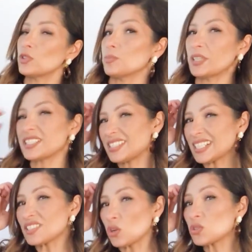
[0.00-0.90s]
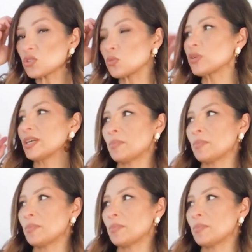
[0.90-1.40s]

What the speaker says: because that's also where